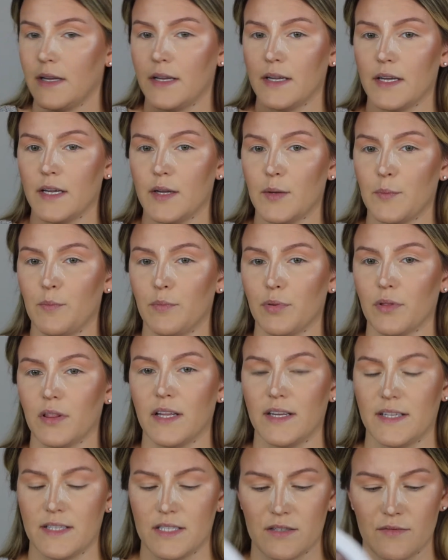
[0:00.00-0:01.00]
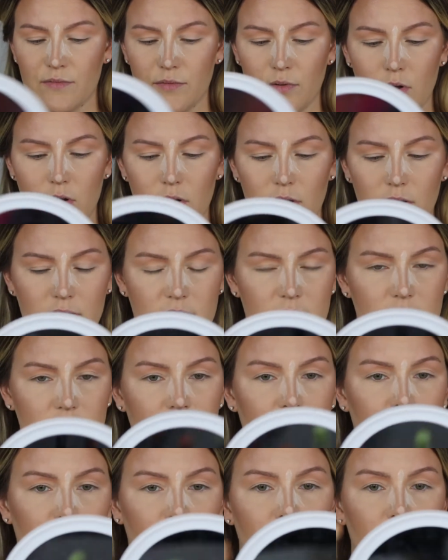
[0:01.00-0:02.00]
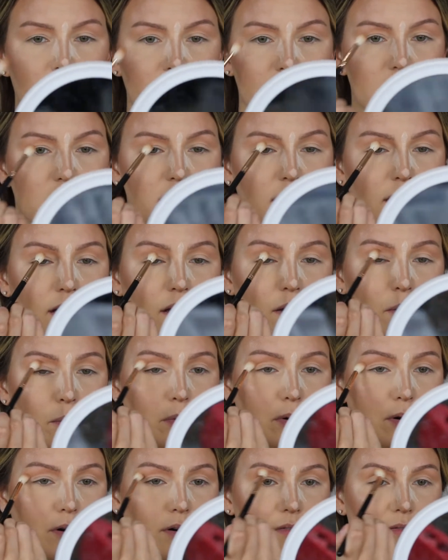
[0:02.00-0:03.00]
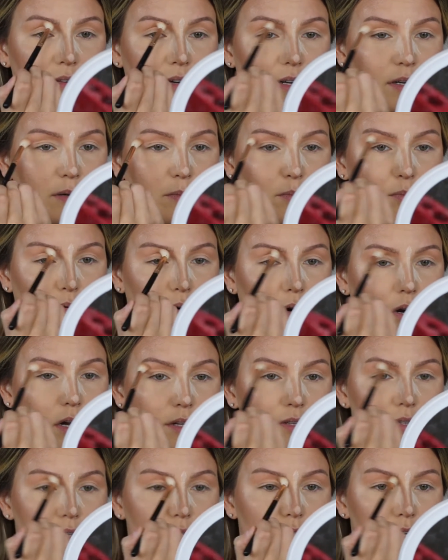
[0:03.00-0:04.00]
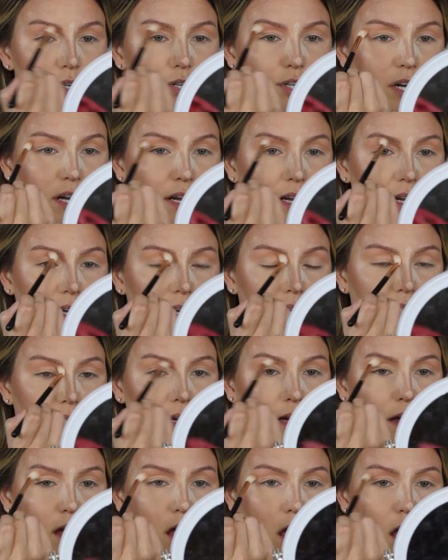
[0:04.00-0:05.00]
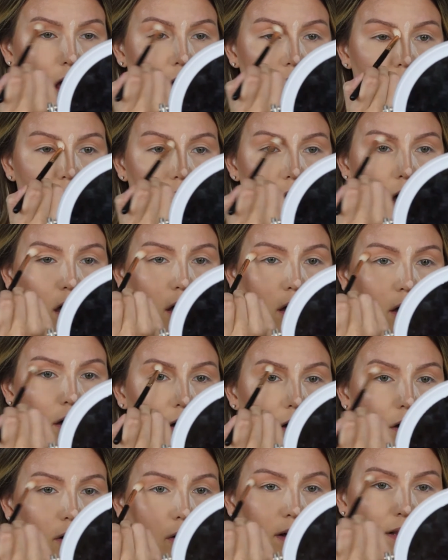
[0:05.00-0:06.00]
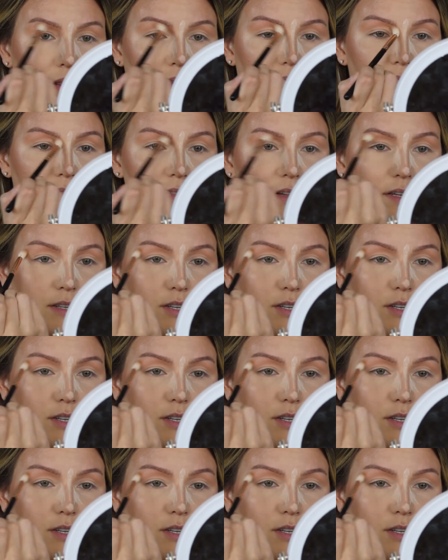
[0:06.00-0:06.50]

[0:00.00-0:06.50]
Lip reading: It blends flawlessly. It's like a perfect bronzer shade. Oh, I love this